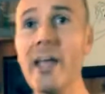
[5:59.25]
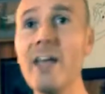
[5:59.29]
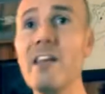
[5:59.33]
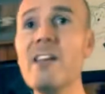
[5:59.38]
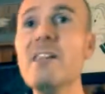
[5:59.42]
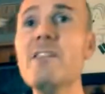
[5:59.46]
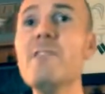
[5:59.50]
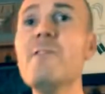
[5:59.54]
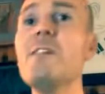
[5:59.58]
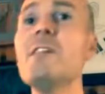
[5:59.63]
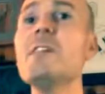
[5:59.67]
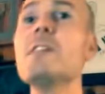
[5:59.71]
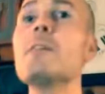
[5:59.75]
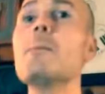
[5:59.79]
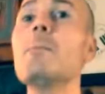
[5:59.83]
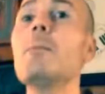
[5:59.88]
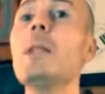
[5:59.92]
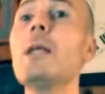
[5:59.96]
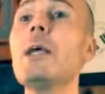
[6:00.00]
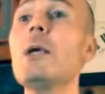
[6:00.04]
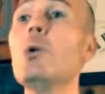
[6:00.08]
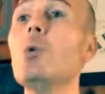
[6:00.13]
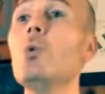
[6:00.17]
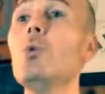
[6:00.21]

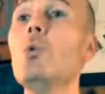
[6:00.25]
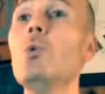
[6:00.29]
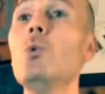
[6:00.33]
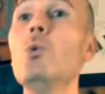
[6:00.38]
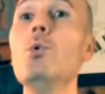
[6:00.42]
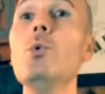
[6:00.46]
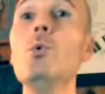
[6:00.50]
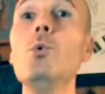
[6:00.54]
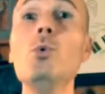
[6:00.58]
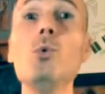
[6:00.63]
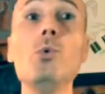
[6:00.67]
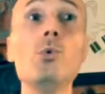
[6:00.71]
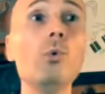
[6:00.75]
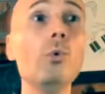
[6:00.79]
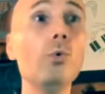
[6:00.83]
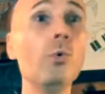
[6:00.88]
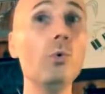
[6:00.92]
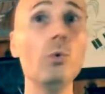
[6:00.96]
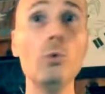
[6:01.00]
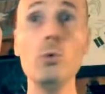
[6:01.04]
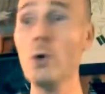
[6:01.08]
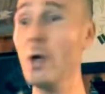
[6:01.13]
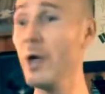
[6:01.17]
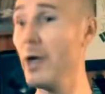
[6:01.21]
invisibly.
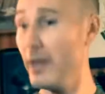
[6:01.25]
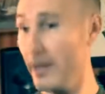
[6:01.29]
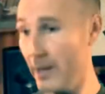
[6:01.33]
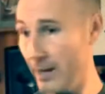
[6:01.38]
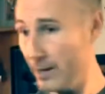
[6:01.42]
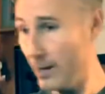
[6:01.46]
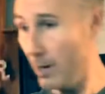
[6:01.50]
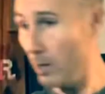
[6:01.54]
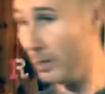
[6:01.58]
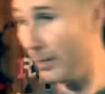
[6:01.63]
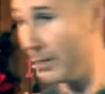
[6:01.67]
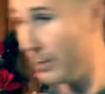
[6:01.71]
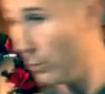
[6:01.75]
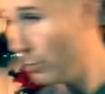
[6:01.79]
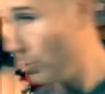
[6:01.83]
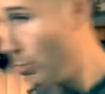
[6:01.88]
And I'll let